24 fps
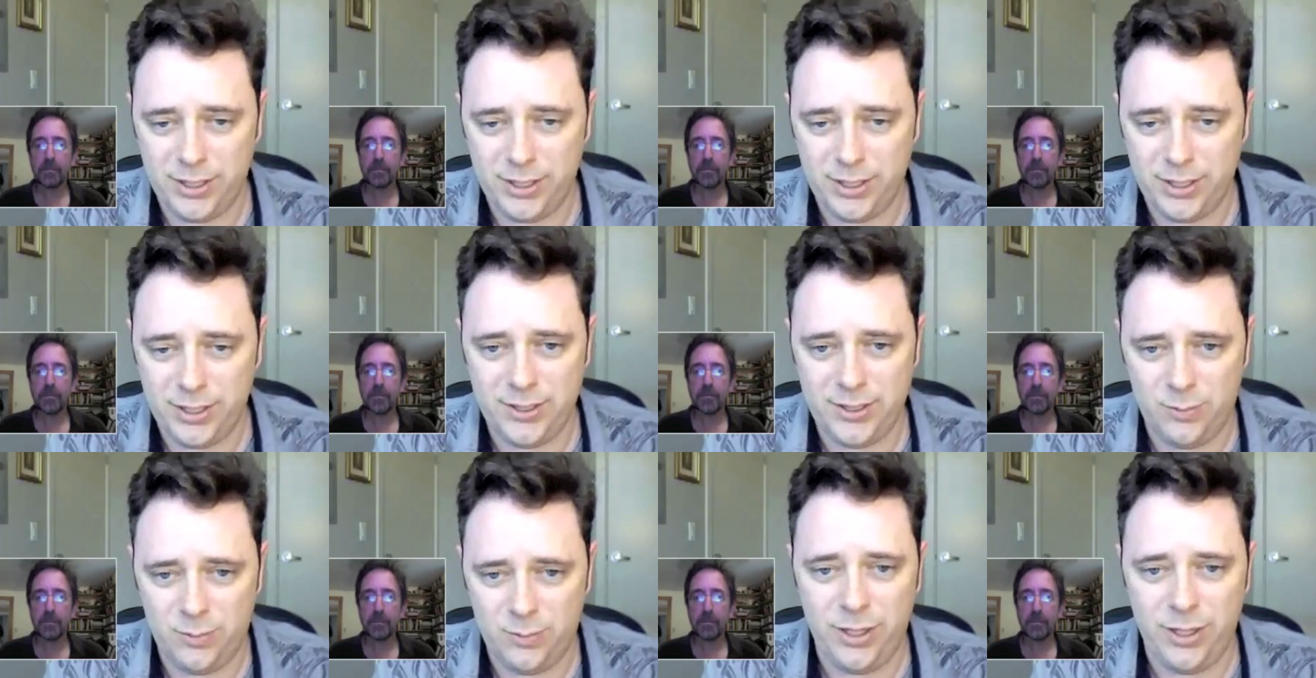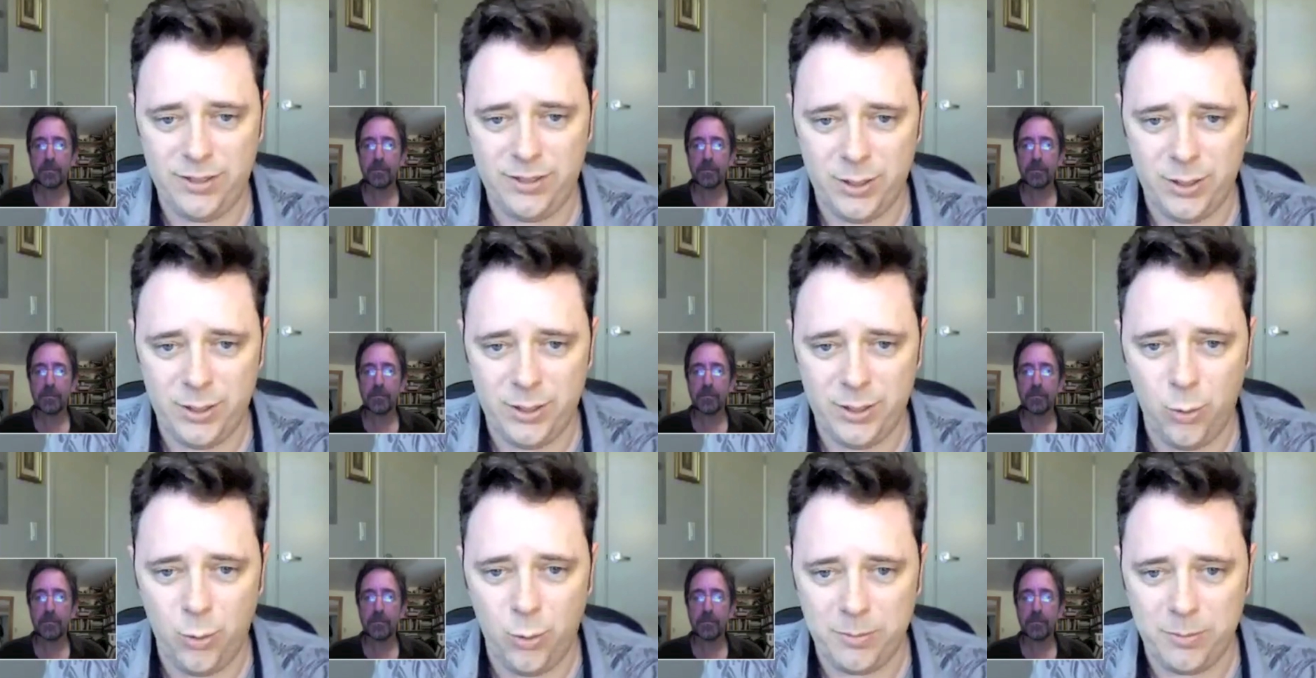Speaker 1: during these
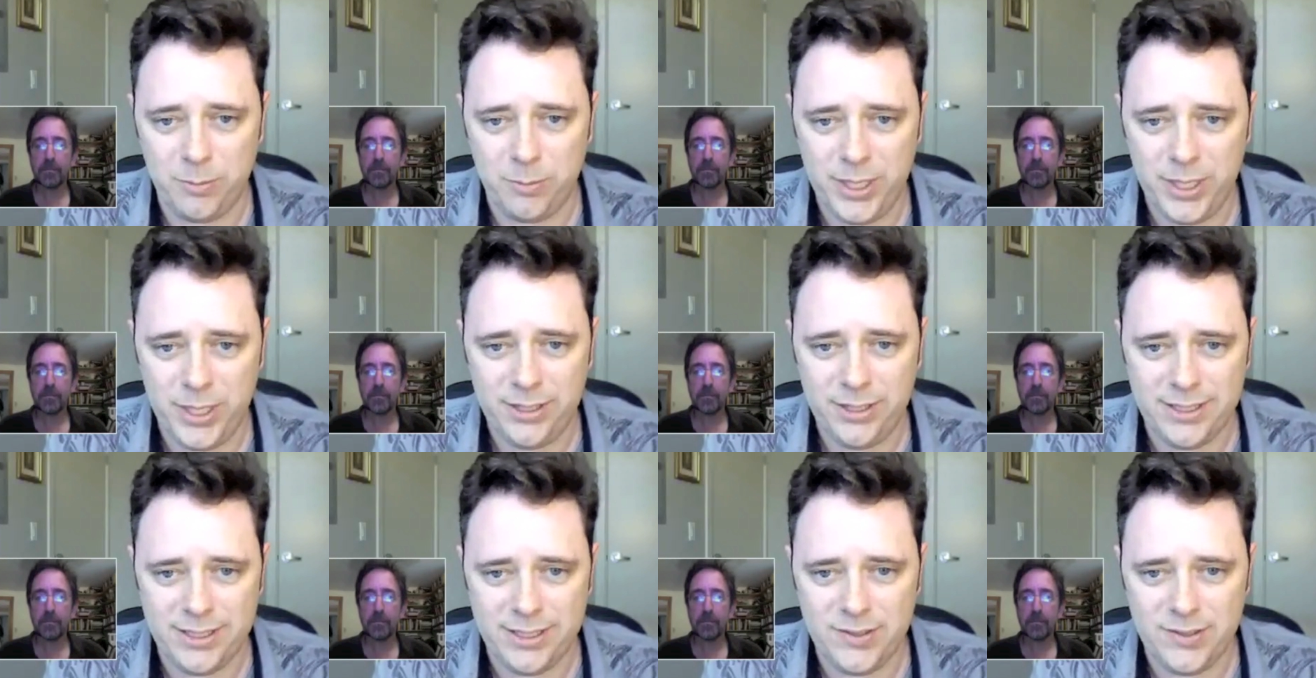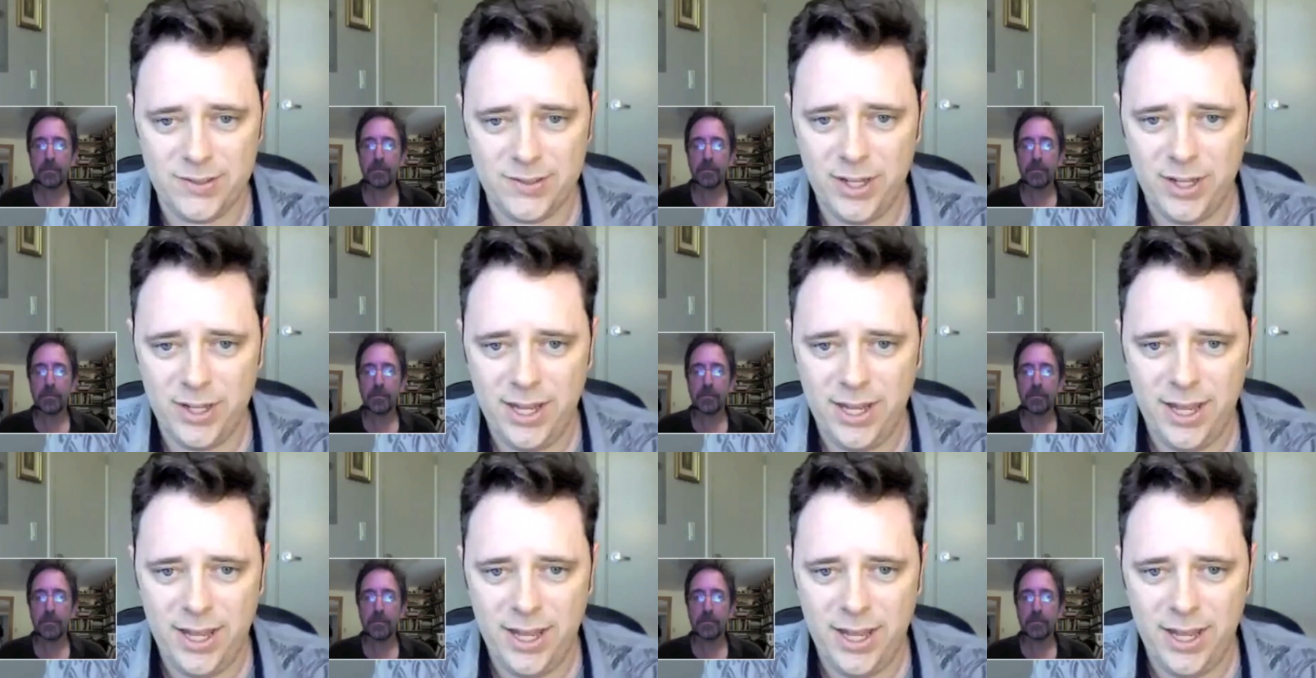relatively warm
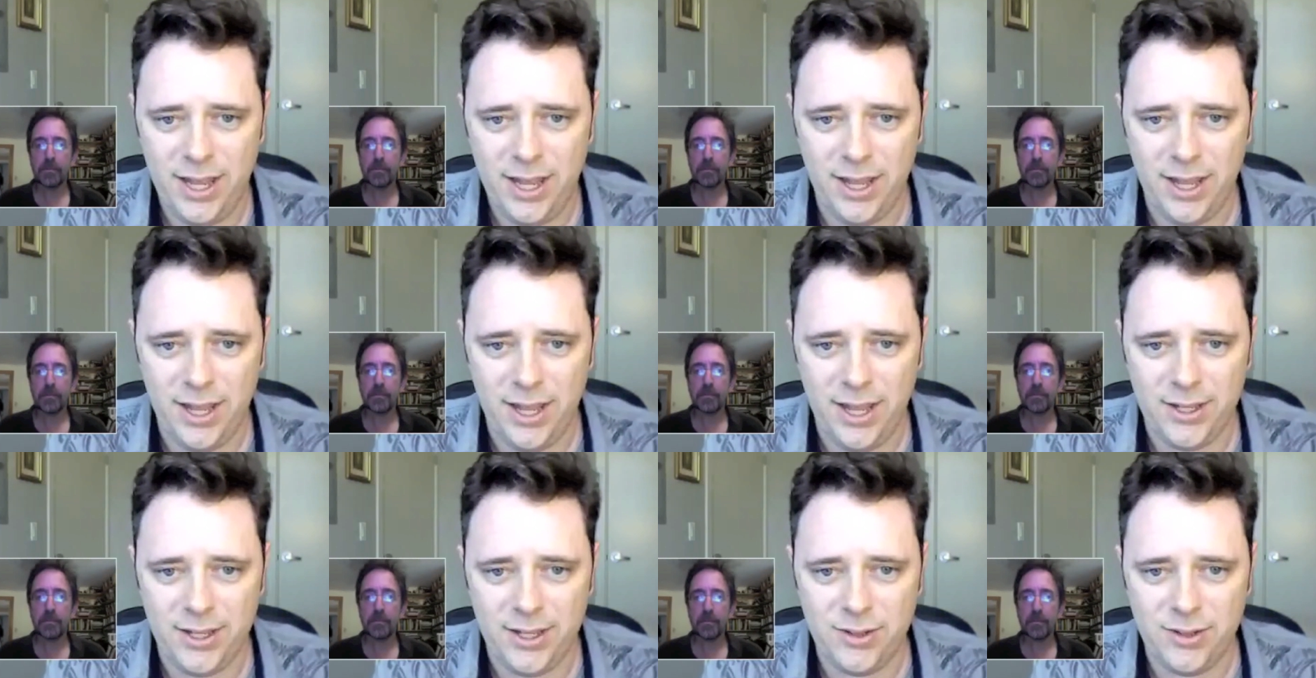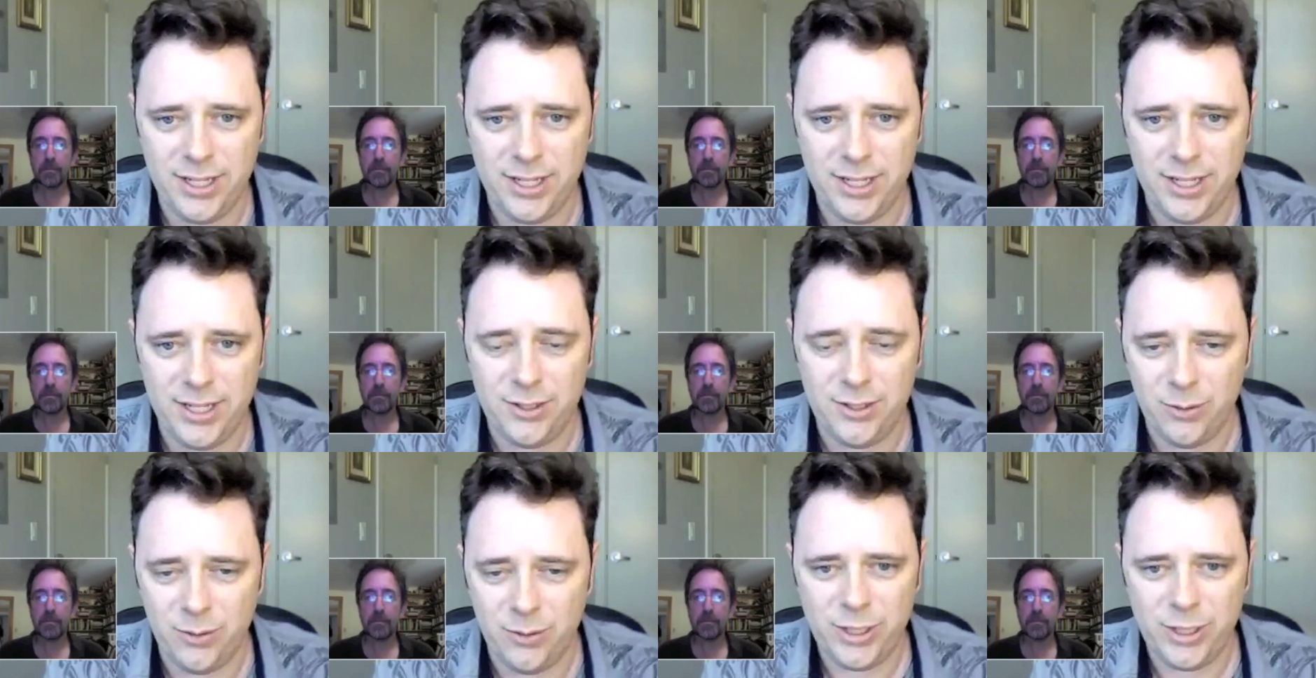periods, uh,
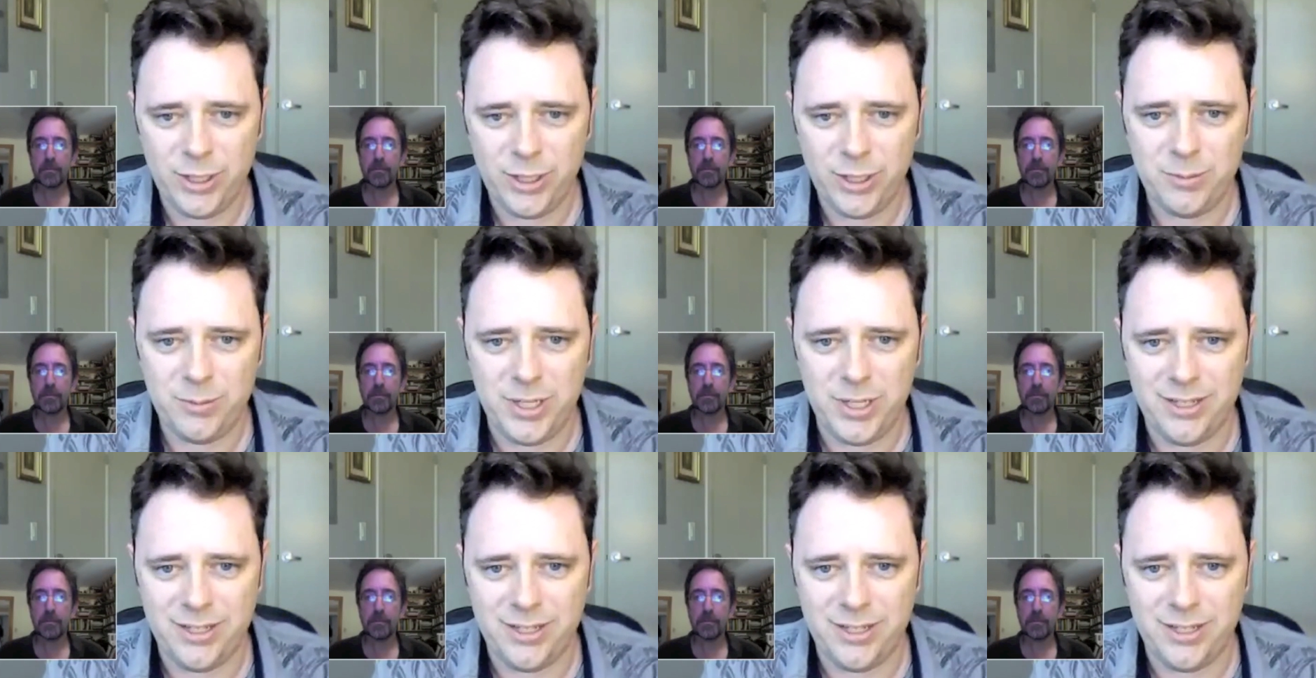then you know we could